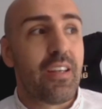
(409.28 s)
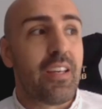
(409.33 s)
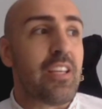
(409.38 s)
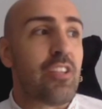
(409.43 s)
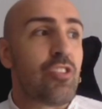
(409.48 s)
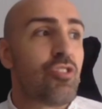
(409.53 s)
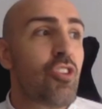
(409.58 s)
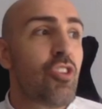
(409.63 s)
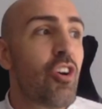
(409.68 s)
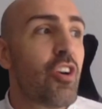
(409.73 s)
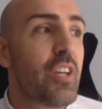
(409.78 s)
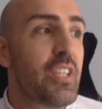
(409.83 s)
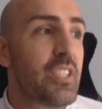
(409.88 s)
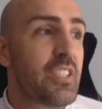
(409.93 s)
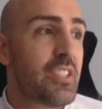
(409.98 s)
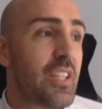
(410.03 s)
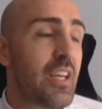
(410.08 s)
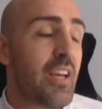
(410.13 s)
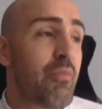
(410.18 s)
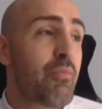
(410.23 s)
it's not
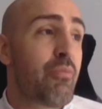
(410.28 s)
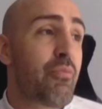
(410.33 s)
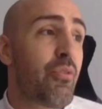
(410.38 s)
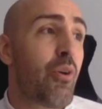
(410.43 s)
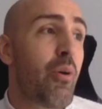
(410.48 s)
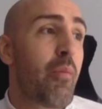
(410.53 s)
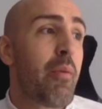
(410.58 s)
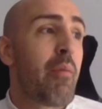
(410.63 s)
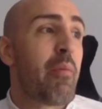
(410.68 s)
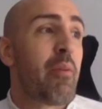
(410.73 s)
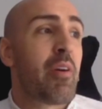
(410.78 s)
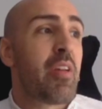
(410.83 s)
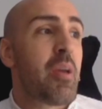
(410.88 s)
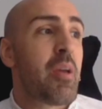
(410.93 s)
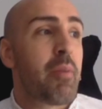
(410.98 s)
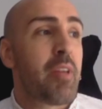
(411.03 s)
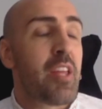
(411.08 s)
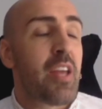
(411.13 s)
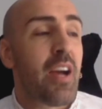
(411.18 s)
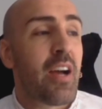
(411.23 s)
easy. From
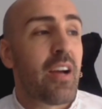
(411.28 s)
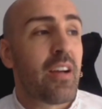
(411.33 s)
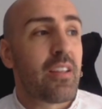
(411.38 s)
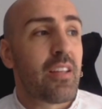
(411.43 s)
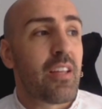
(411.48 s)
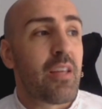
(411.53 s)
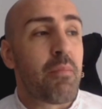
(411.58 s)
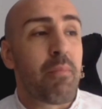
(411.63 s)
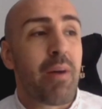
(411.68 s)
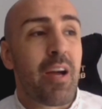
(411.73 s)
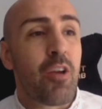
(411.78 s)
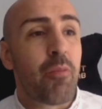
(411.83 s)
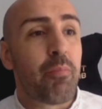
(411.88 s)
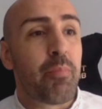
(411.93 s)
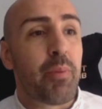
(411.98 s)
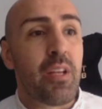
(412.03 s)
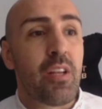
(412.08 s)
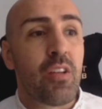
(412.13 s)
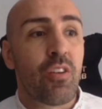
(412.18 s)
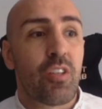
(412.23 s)
Aubameyang, in my
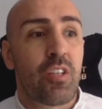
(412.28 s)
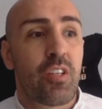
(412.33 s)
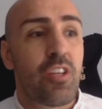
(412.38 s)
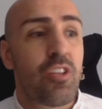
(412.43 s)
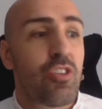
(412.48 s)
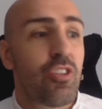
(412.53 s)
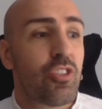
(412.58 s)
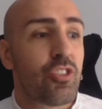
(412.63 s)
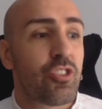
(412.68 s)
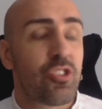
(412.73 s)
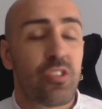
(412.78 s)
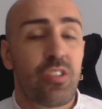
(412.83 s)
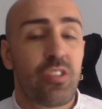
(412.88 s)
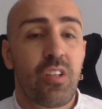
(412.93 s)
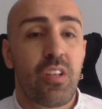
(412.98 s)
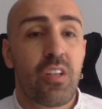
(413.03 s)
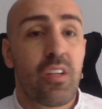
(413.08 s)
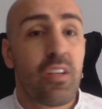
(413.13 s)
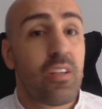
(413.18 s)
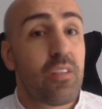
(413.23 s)
opinion, he just
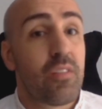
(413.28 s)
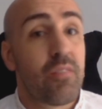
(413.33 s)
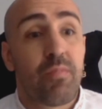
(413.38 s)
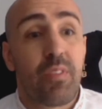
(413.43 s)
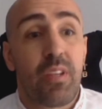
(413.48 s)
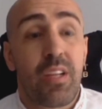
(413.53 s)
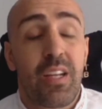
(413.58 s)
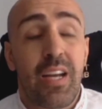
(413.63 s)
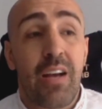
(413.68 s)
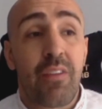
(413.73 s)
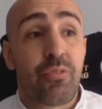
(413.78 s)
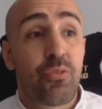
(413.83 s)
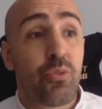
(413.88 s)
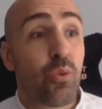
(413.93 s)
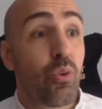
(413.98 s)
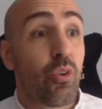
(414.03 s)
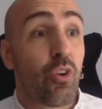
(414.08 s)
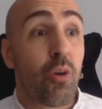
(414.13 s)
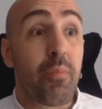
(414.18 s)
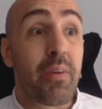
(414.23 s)
has
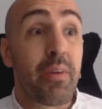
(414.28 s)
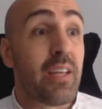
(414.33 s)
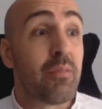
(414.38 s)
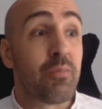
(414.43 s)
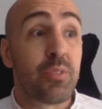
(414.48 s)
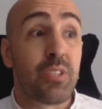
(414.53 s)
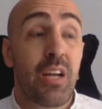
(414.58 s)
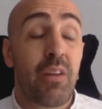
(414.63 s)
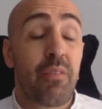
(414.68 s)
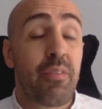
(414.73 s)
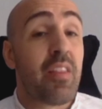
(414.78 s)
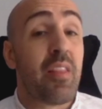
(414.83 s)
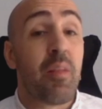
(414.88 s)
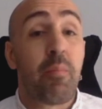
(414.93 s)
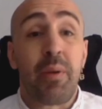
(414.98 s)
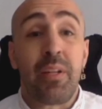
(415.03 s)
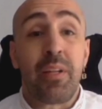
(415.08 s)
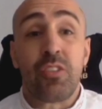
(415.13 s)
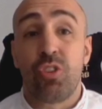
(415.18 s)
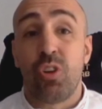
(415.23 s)
to commit himself. It
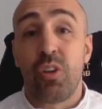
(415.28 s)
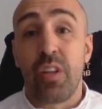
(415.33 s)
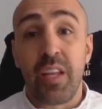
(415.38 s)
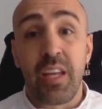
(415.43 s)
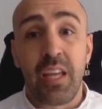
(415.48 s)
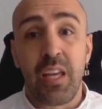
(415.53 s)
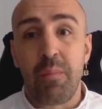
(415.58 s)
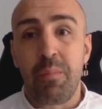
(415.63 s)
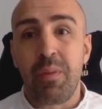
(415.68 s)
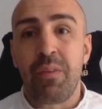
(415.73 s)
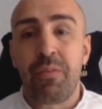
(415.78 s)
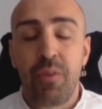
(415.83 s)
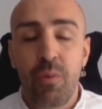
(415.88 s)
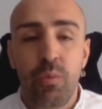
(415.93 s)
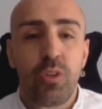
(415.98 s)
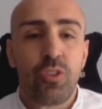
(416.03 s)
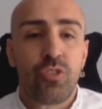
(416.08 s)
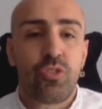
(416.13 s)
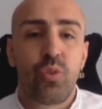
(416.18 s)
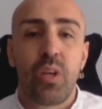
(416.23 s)
depends on him. If he
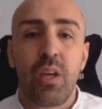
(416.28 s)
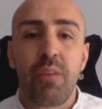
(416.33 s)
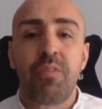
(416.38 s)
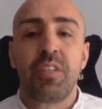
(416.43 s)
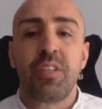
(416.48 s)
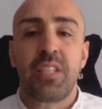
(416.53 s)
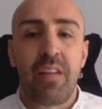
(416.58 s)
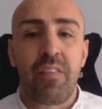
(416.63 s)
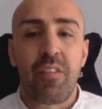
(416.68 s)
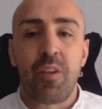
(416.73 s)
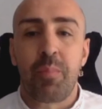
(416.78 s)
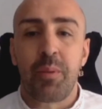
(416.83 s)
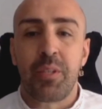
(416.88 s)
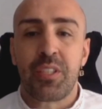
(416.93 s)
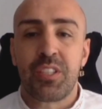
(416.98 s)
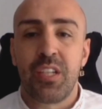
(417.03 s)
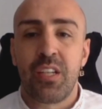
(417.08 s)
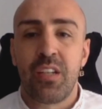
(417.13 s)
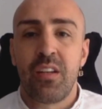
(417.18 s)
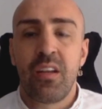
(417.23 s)
wants to give his
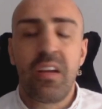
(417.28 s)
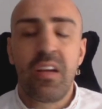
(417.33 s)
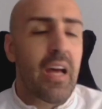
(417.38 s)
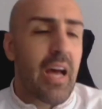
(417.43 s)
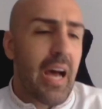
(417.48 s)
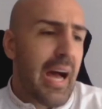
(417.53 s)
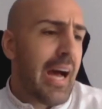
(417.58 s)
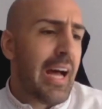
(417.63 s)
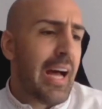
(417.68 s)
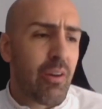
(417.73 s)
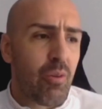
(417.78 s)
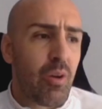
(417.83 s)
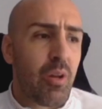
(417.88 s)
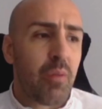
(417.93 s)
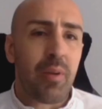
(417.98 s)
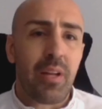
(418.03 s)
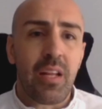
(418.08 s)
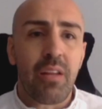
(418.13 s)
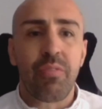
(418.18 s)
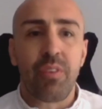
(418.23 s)
100%, I really
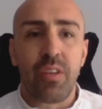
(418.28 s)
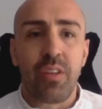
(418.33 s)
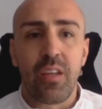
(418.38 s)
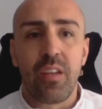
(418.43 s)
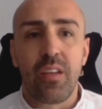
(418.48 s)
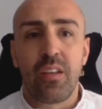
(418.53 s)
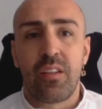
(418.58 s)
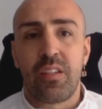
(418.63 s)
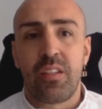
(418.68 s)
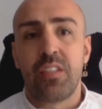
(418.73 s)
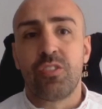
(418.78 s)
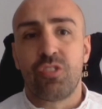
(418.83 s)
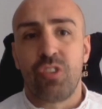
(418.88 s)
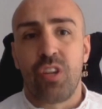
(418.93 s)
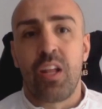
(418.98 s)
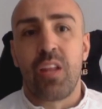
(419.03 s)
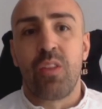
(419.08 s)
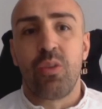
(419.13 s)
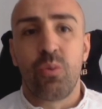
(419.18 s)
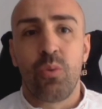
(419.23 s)
believe he's
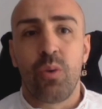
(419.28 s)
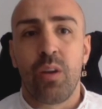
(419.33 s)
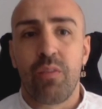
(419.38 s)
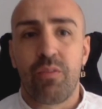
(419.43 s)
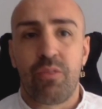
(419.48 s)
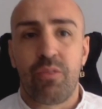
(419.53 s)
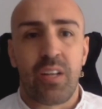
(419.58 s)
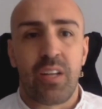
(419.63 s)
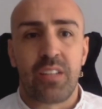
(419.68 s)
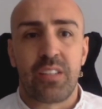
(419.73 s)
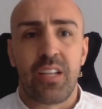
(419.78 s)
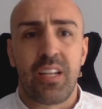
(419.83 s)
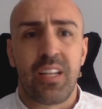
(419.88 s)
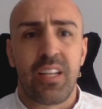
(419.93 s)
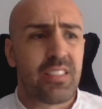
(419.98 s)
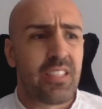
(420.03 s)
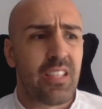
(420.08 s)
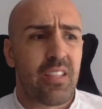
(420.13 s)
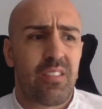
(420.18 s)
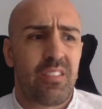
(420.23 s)
going to do well for Arsenal.
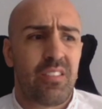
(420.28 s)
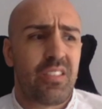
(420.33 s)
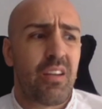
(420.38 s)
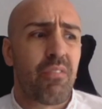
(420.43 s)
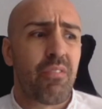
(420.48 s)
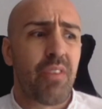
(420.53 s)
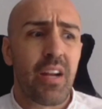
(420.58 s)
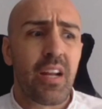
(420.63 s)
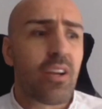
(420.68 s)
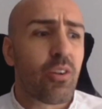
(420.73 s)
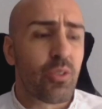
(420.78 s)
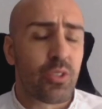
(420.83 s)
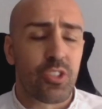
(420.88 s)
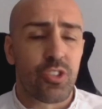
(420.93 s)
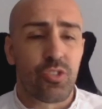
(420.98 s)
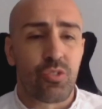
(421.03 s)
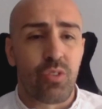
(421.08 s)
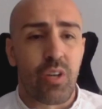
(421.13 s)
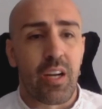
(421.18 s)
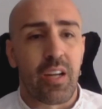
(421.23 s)
He's a very good
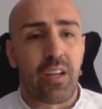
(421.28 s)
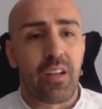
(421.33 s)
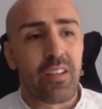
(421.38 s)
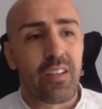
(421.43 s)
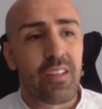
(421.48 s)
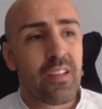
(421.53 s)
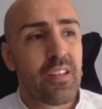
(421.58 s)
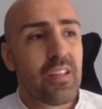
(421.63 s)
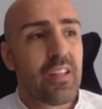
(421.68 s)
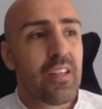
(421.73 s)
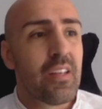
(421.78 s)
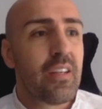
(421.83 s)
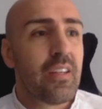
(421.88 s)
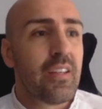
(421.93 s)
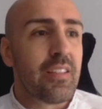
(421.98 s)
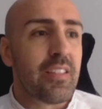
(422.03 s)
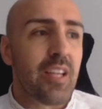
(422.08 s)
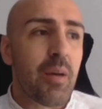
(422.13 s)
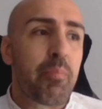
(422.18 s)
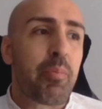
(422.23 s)
striker.
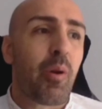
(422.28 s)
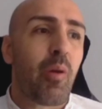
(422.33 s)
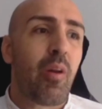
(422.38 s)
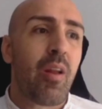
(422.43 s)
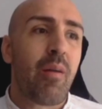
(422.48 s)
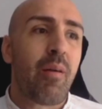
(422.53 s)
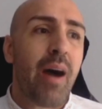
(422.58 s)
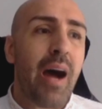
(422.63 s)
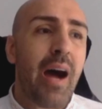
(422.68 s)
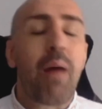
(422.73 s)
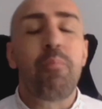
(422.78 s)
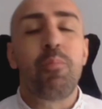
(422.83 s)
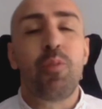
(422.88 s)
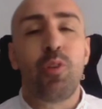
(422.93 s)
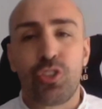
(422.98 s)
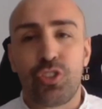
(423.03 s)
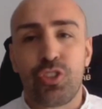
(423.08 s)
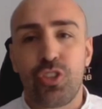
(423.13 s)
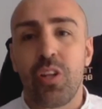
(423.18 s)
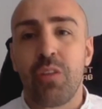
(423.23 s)
The problem, I'm
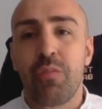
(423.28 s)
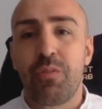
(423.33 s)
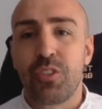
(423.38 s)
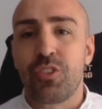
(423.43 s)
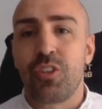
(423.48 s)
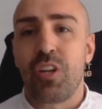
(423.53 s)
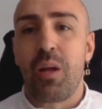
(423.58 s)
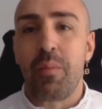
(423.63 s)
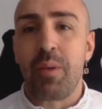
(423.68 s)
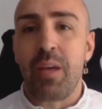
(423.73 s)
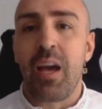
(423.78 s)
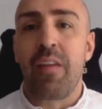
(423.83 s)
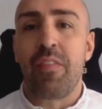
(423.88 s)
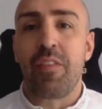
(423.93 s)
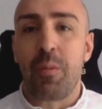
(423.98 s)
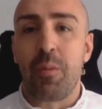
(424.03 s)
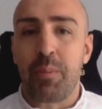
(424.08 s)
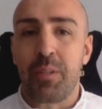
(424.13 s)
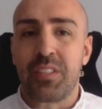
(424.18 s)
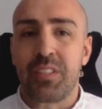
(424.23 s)
not sure if he's going to be
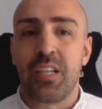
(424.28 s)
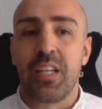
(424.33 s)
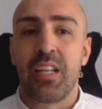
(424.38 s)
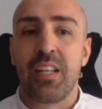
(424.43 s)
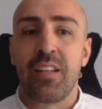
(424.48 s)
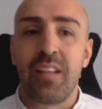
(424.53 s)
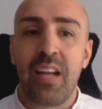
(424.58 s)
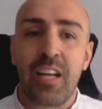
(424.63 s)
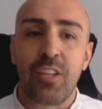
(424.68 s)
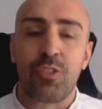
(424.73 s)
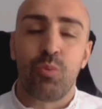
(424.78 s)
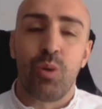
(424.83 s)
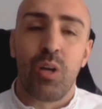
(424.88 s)
100%, and as